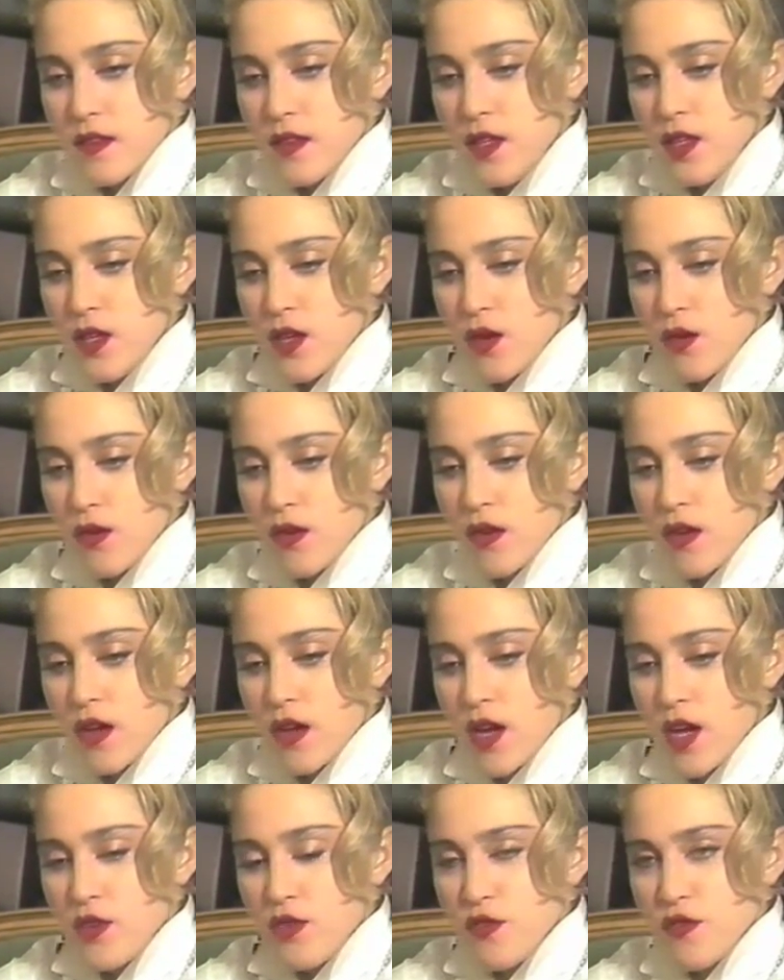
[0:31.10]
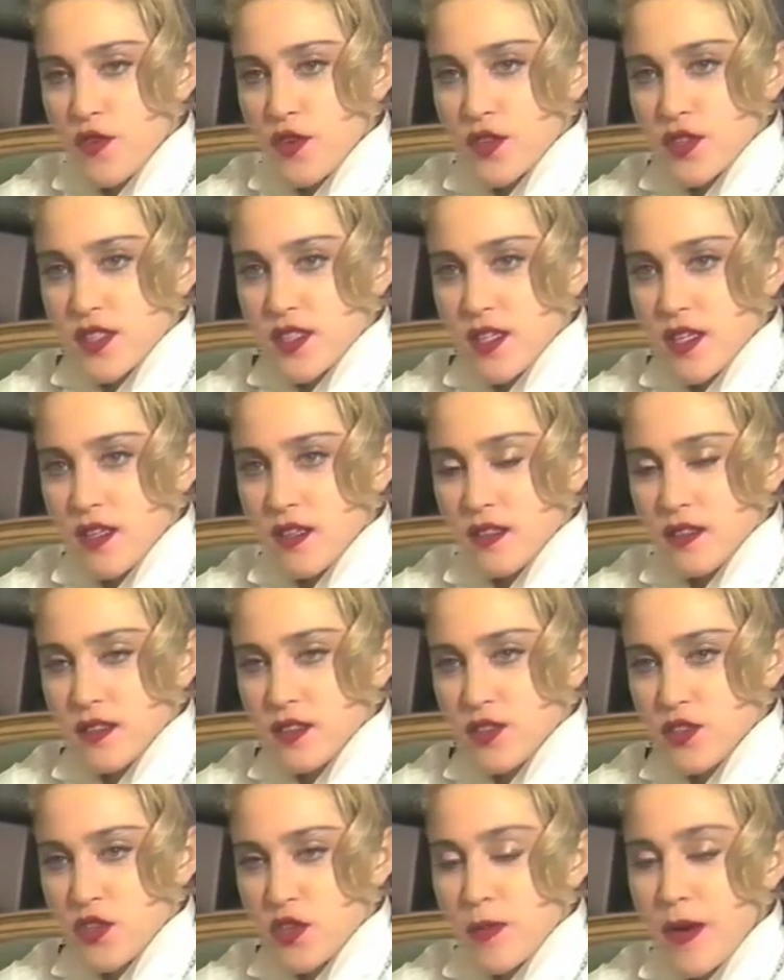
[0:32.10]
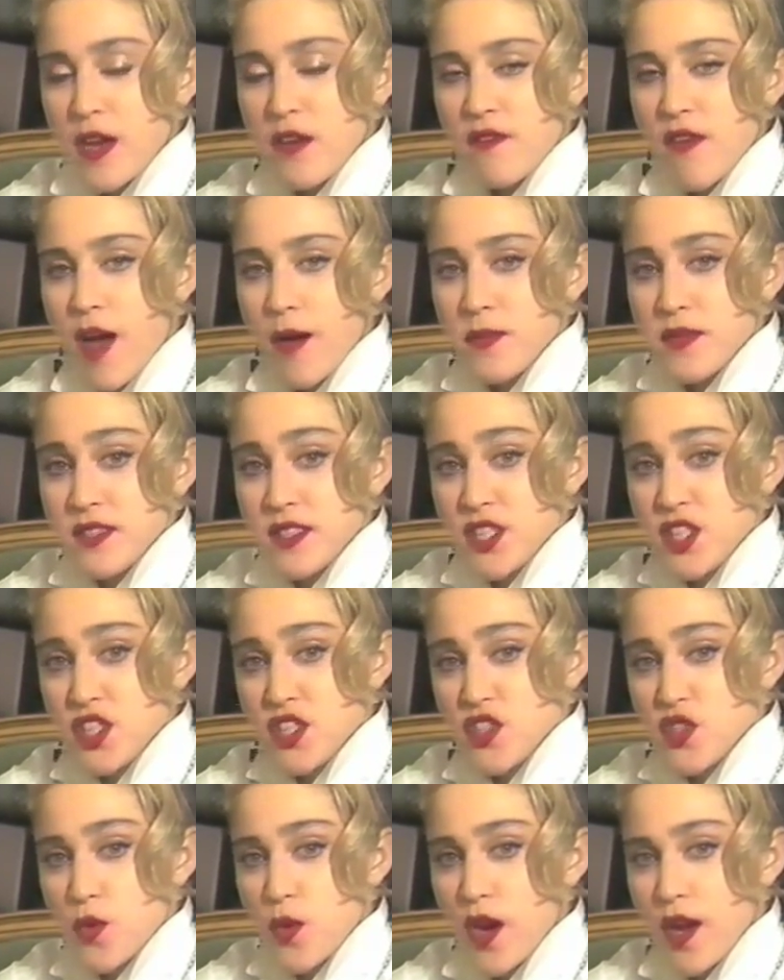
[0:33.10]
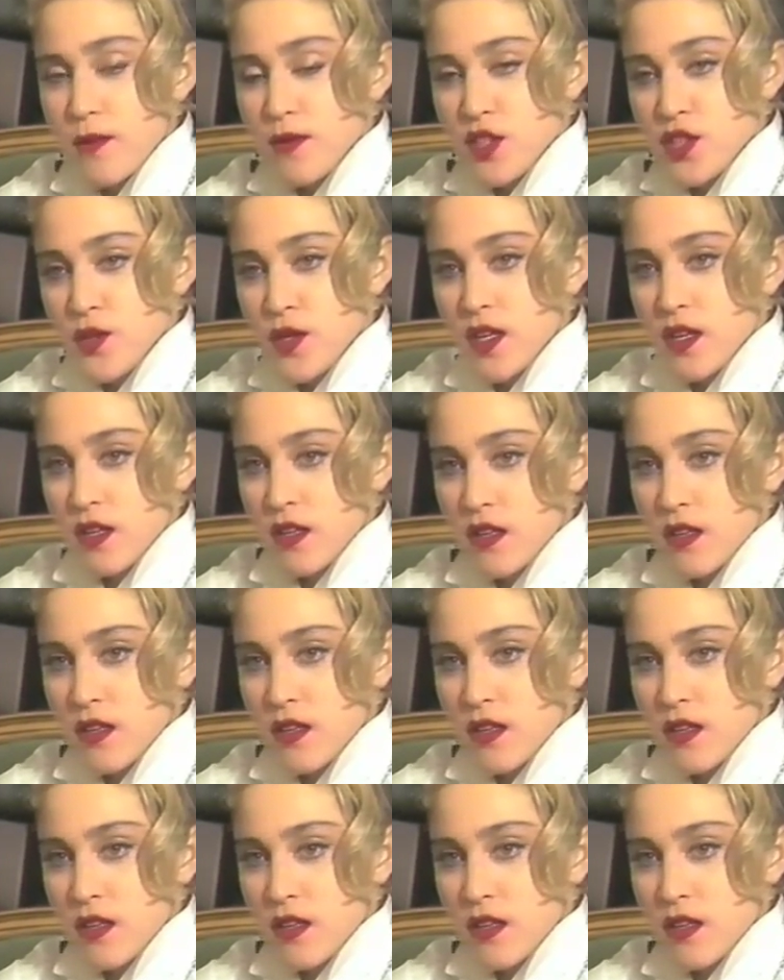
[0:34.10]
you know, controversy, a certain amount of opposition to what I'm doing.